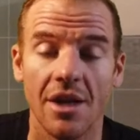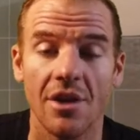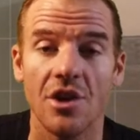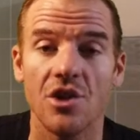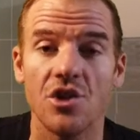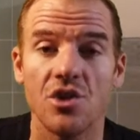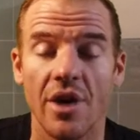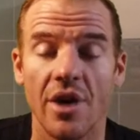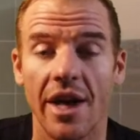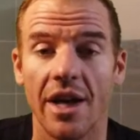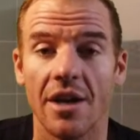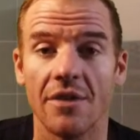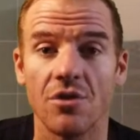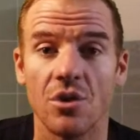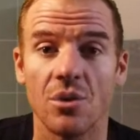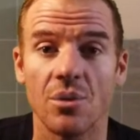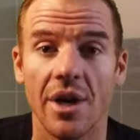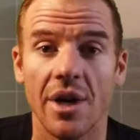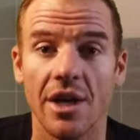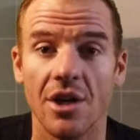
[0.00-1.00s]
that you're out of
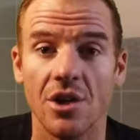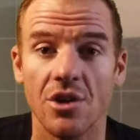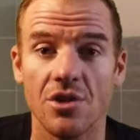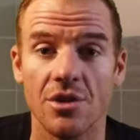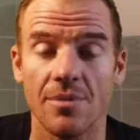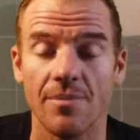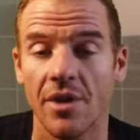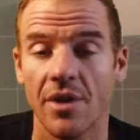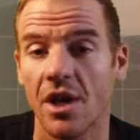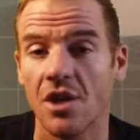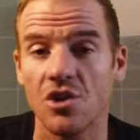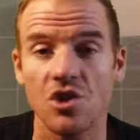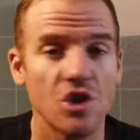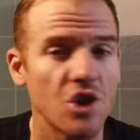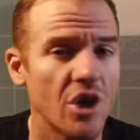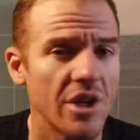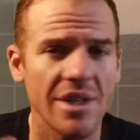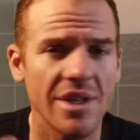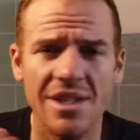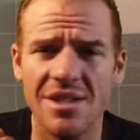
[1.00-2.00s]
your range. So
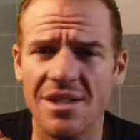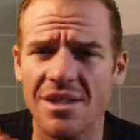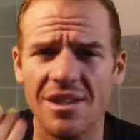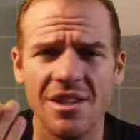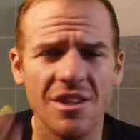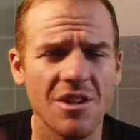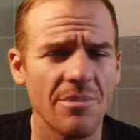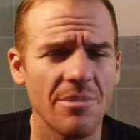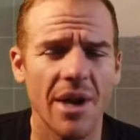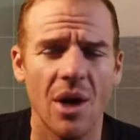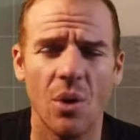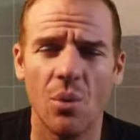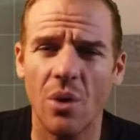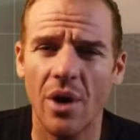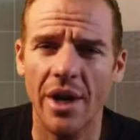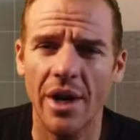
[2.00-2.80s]
you don't need to think about